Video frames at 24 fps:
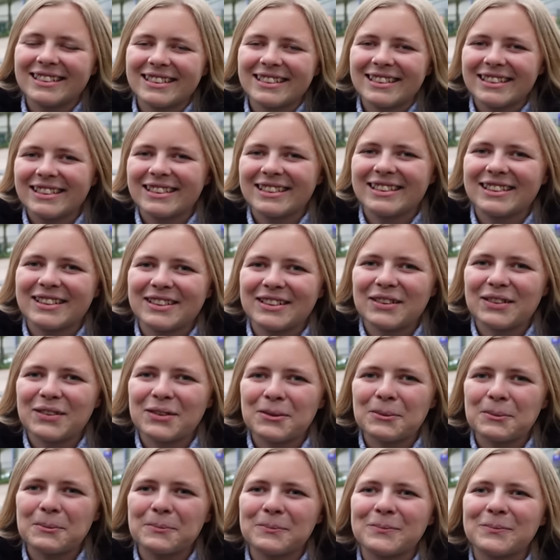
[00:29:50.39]

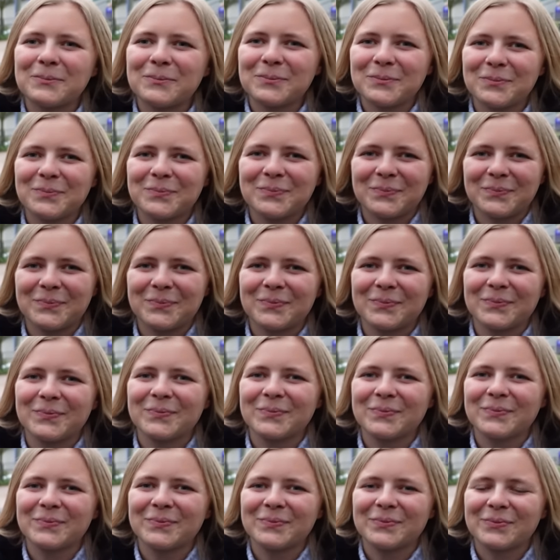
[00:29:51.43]

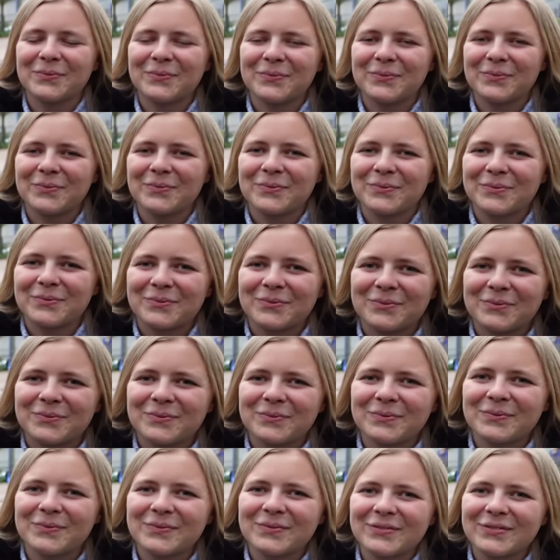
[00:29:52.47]

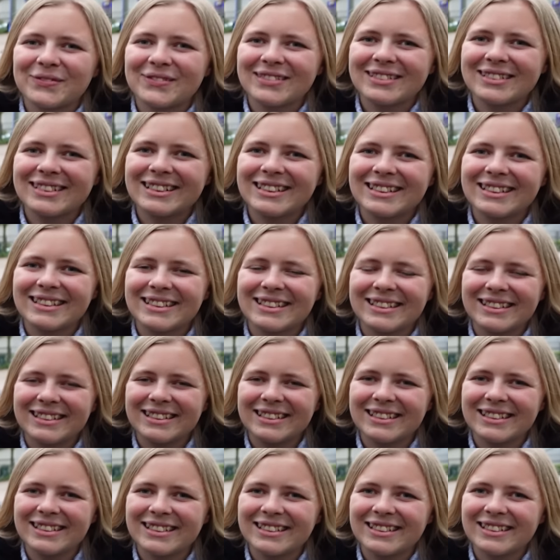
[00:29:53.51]

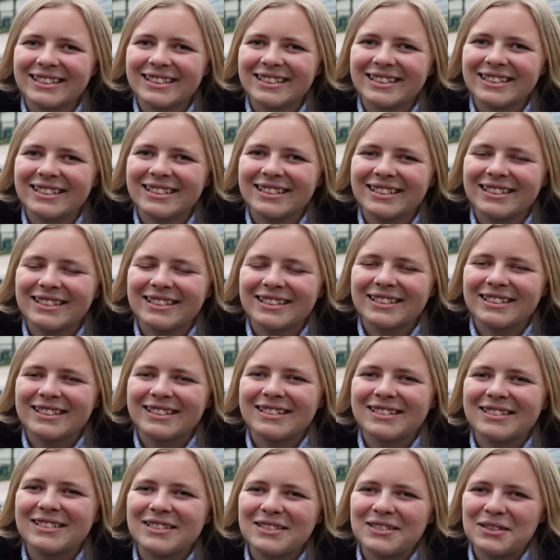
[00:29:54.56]

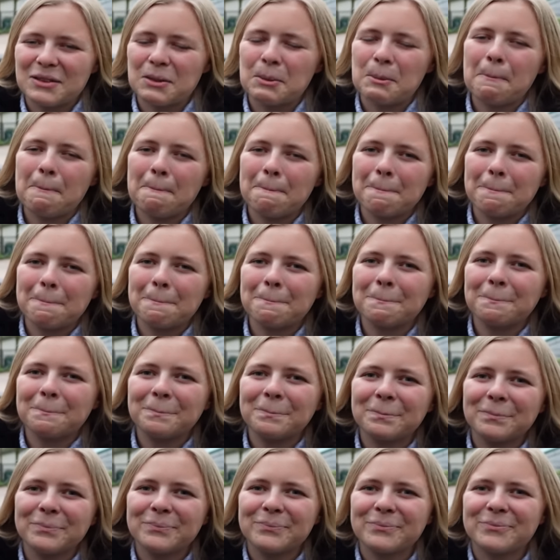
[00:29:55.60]

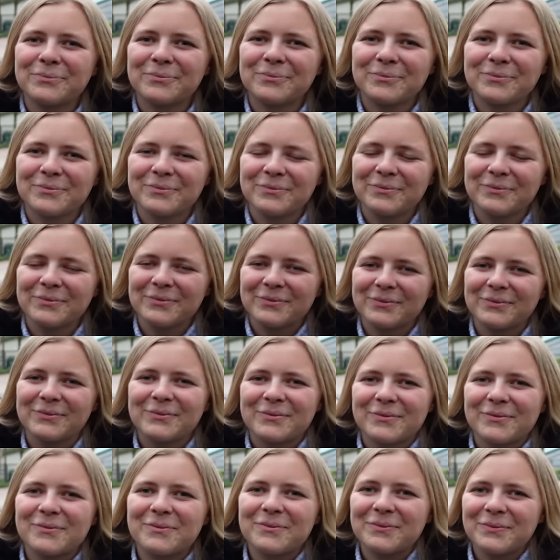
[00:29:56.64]

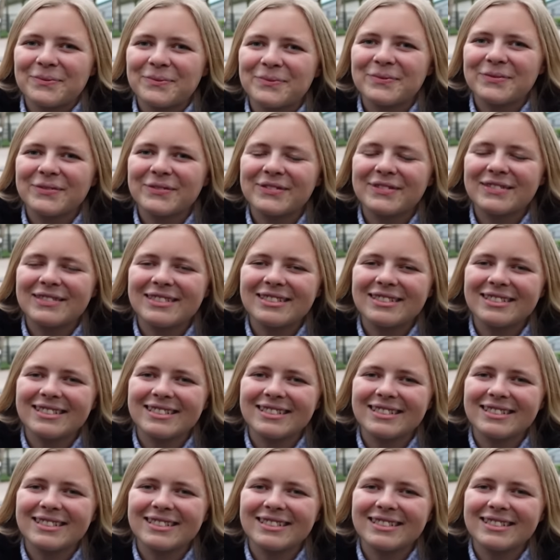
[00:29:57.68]
[no speech]